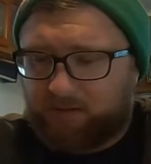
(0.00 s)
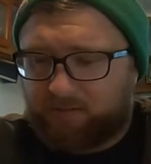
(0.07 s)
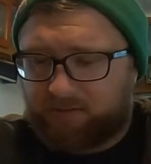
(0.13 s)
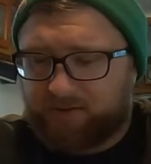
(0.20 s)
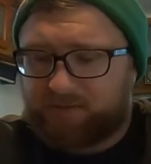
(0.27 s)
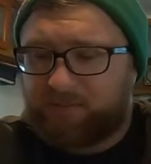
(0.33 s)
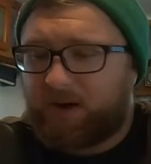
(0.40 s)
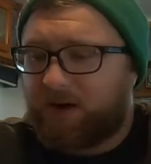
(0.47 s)

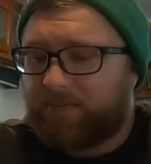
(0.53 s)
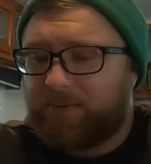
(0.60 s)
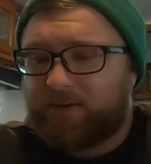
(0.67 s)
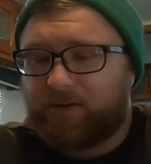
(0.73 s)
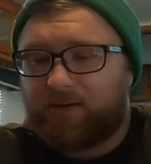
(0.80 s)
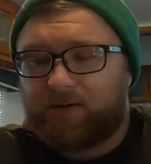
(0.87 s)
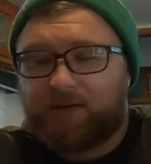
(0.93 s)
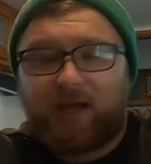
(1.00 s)
just my
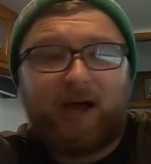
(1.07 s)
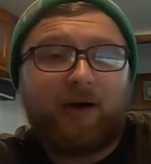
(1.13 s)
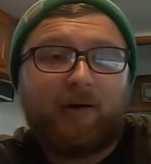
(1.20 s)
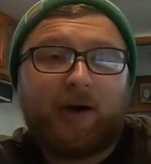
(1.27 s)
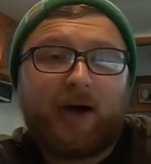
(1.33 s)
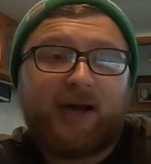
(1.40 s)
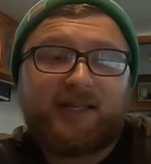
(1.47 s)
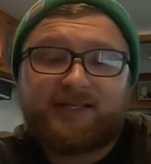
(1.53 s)
opinion on
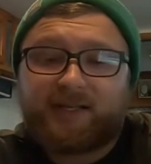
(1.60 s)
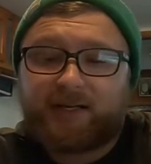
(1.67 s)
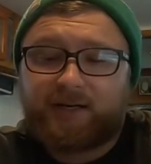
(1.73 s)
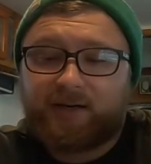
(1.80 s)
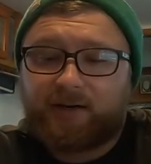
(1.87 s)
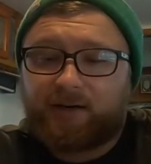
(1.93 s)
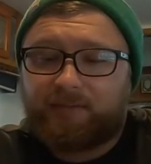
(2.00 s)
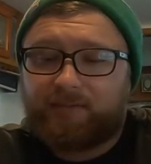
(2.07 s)
how I set
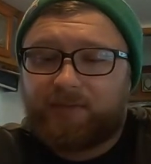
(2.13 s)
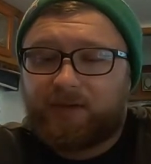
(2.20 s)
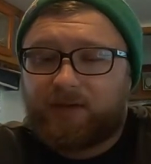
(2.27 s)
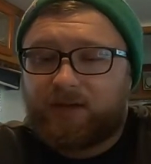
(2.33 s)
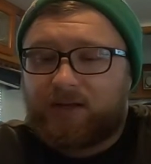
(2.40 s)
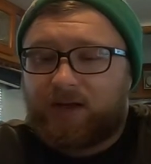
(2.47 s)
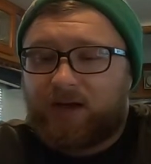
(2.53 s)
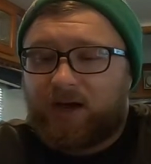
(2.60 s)
it up.
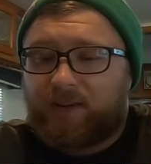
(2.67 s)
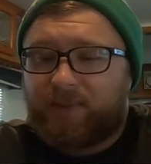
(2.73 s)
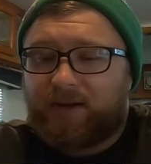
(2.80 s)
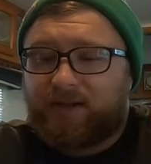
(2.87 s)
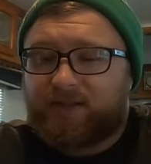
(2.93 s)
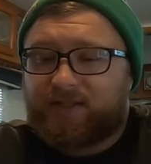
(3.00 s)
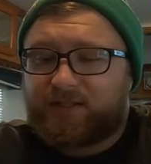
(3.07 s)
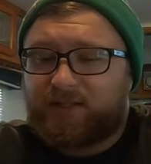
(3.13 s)
I
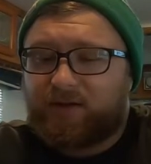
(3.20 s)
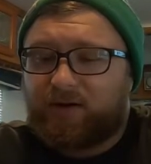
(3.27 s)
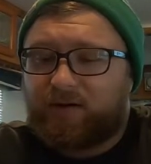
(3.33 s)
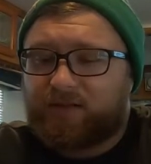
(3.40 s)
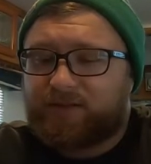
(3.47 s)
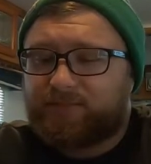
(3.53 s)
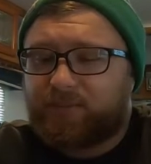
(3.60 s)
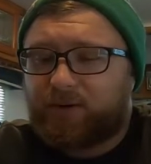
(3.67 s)
mean,
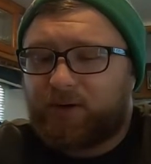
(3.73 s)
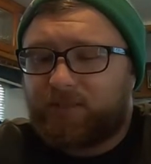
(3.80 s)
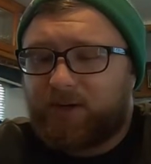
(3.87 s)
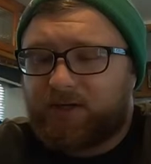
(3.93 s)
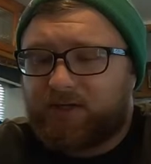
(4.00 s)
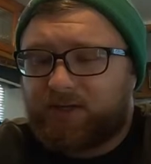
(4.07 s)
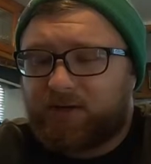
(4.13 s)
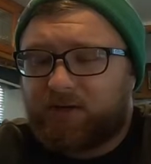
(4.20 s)
it's pretty
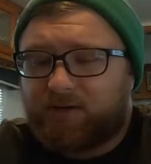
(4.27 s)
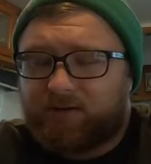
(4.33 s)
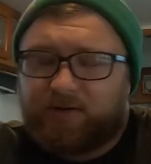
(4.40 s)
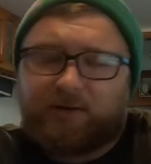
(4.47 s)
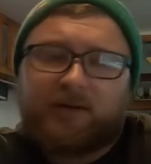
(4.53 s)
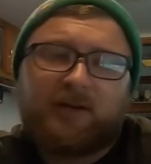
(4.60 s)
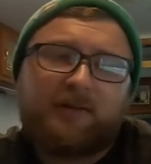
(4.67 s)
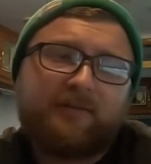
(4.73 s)
much,
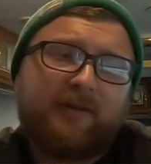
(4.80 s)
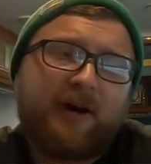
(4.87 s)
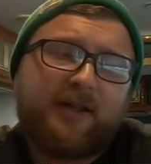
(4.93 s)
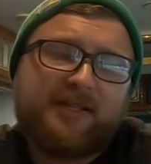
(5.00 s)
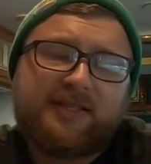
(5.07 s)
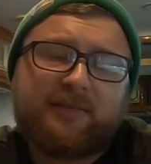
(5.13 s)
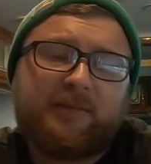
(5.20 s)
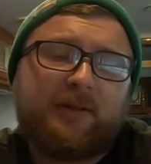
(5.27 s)
you're going to
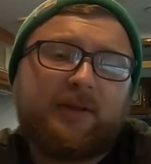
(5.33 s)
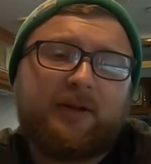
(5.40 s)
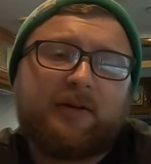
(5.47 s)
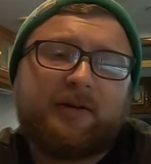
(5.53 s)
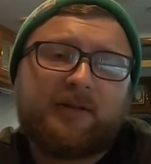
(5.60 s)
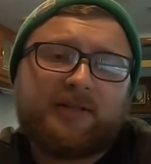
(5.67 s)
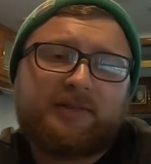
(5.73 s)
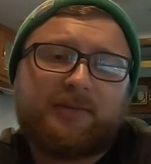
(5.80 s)
find
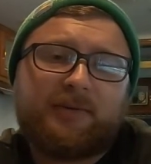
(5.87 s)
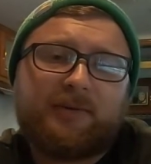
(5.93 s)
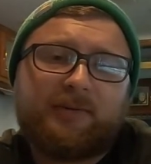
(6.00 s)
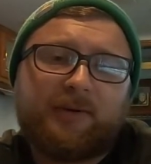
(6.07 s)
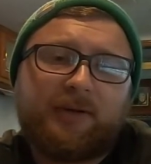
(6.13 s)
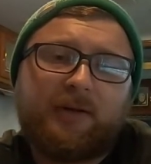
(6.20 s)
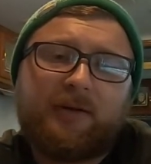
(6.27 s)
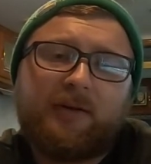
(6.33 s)
similarities
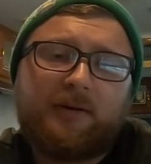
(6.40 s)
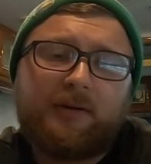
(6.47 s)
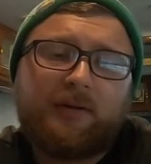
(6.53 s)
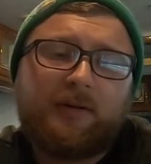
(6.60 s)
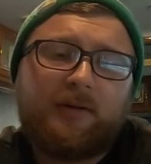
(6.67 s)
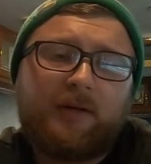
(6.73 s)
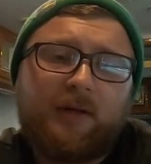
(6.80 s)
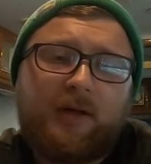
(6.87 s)
between
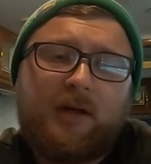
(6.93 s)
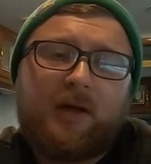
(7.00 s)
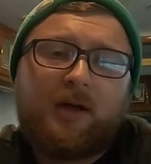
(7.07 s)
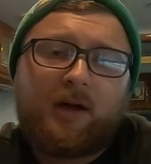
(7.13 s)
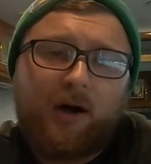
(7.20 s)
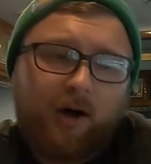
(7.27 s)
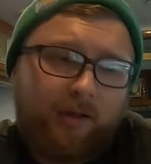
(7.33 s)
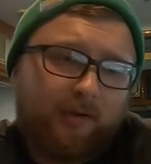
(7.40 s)

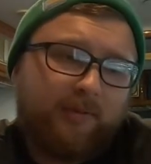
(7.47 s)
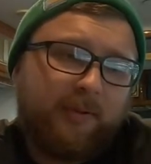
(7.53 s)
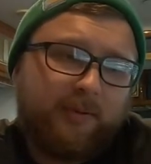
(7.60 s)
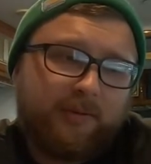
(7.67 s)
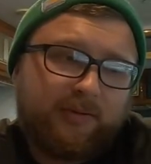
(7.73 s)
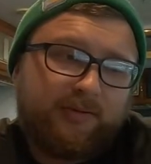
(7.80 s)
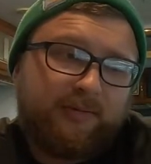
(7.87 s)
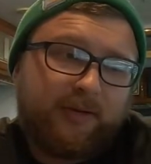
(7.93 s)
other
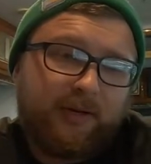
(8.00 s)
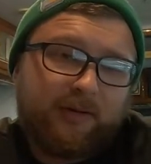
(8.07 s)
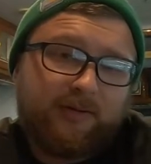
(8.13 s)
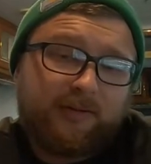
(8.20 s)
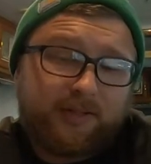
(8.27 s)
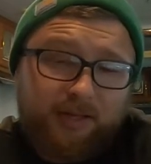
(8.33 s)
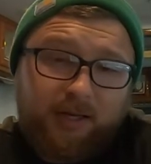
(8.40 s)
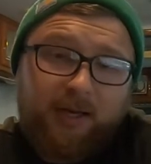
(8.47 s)
people's
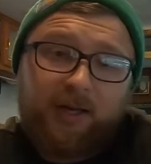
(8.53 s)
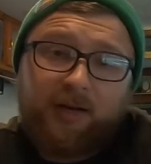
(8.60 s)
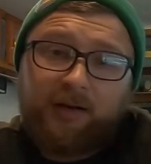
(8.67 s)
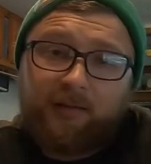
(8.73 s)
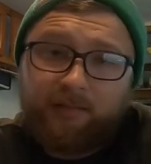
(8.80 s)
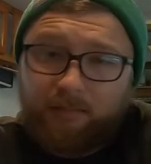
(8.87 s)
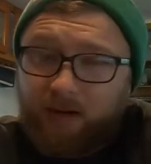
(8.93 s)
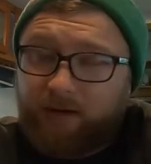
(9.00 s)
videos and
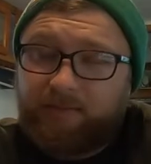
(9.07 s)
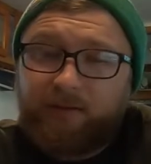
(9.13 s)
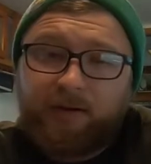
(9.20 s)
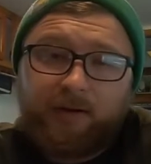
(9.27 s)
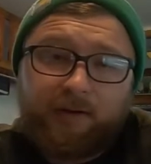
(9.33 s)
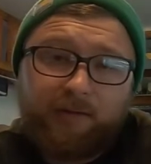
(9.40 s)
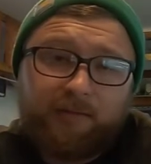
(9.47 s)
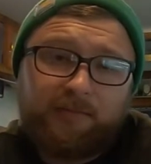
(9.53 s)
my
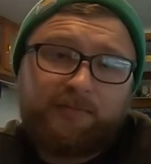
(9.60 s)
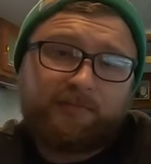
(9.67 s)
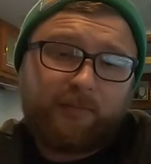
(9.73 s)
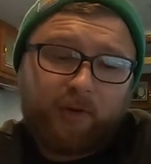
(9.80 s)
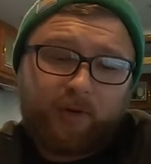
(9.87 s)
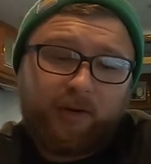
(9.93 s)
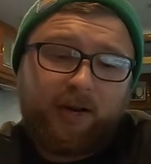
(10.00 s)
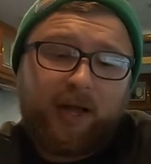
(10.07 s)
video
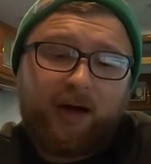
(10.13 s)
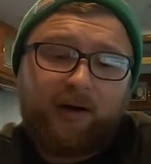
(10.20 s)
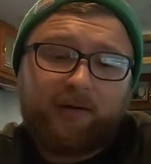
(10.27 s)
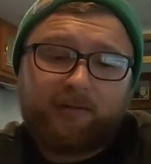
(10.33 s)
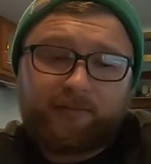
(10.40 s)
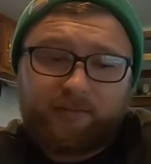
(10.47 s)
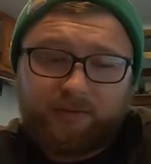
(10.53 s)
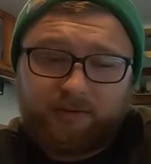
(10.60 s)
on
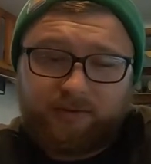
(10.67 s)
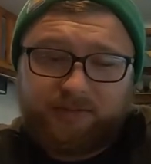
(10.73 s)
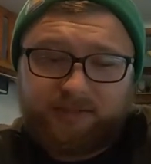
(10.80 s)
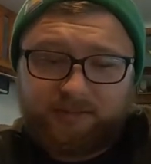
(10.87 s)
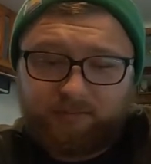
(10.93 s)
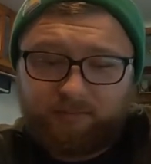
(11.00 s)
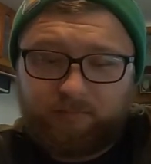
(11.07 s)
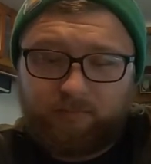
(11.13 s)
how to
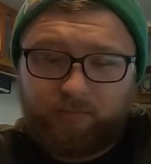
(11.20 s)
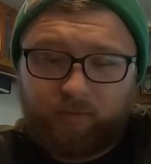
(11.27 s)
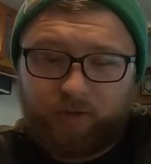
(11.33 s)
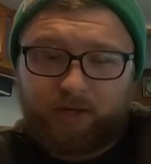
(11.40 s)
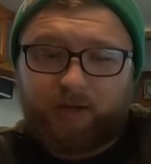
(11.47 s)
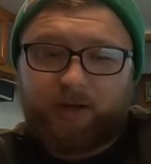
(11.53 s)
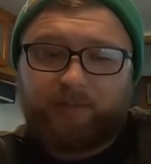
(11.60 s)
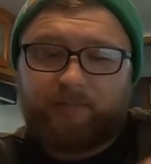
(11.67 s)

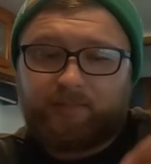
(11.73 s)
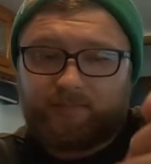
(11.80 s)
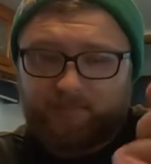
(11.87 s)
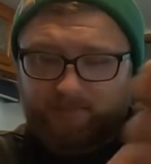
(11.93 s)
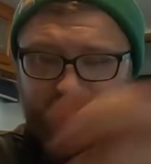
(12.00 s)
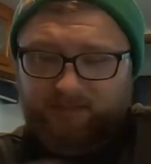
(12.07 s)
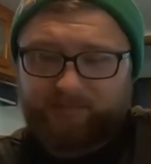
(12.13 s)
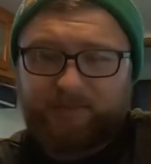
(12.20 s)
rig up
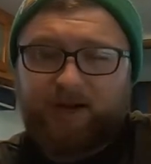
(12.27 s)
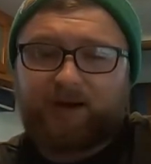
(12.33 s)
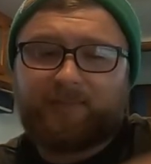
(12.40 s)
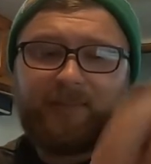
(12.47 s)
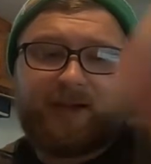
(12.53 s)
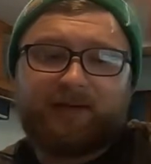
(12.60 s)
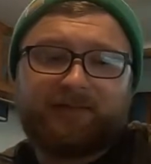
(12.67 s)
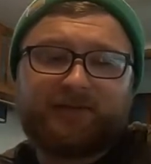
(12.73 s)
this bottom
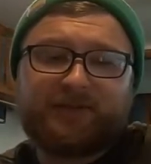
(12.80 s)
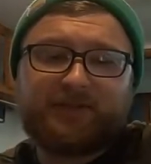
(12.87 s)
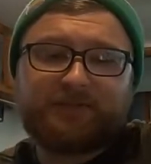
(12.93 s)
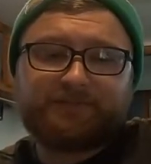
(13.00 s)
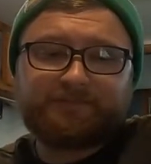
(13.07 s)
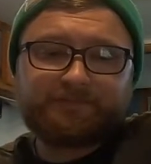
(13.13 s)
bounce